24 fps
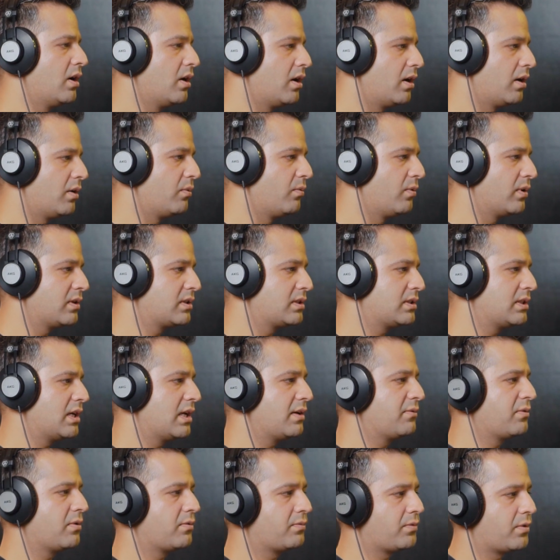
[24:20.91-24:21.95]
what's
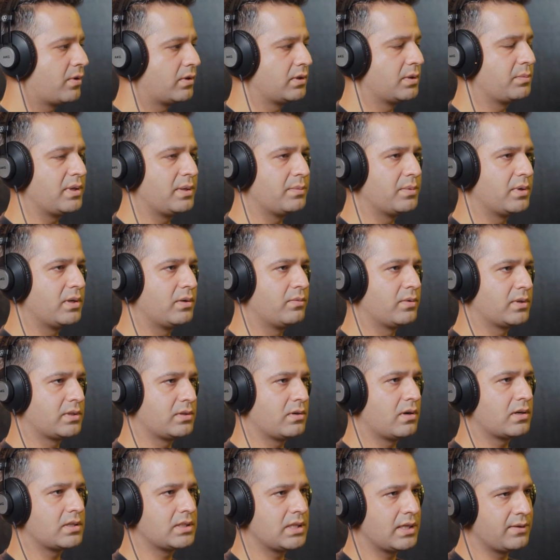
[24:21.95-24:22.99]
safer for the people, what's
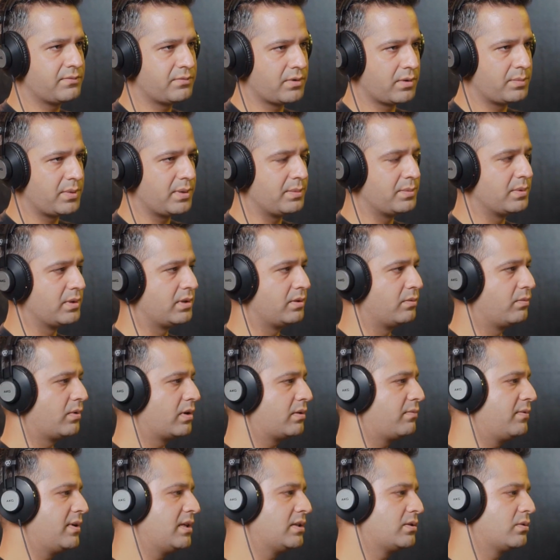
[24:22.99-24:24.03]
not safe for people,
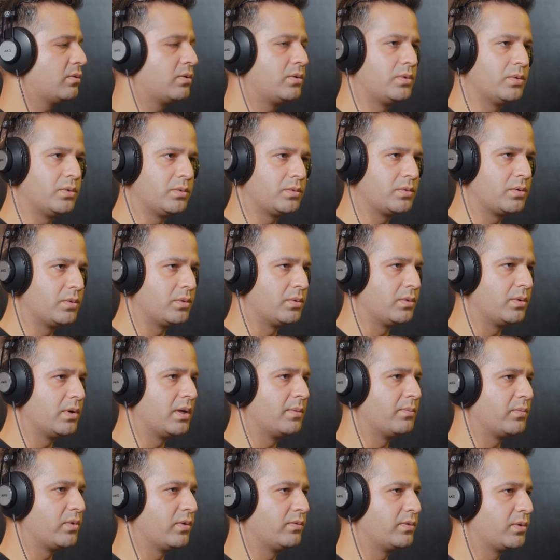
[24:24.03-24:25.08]
what we should do to
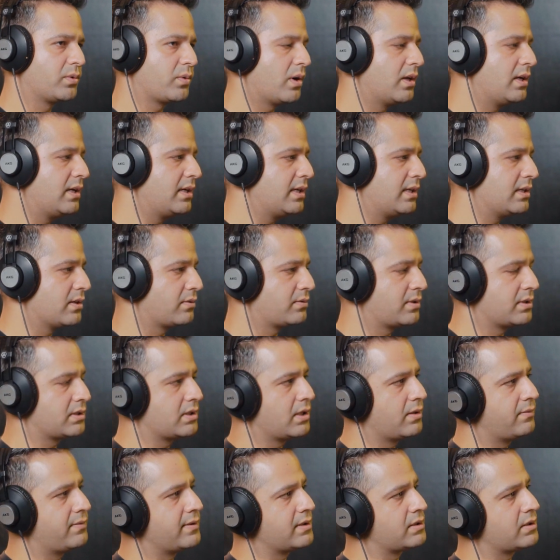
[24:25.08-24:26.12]
improve the quality of the
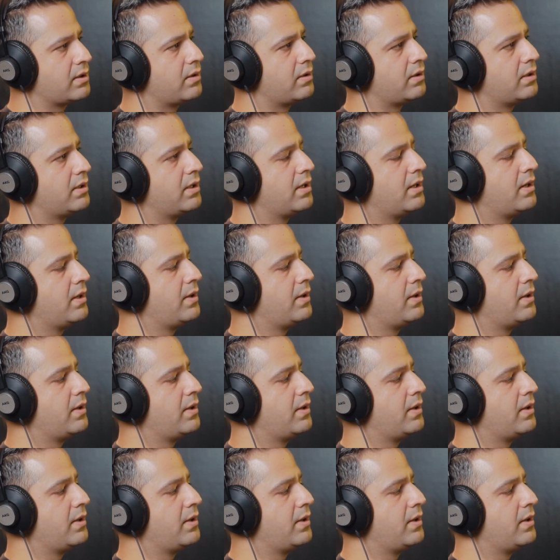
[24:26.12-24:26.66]
service, or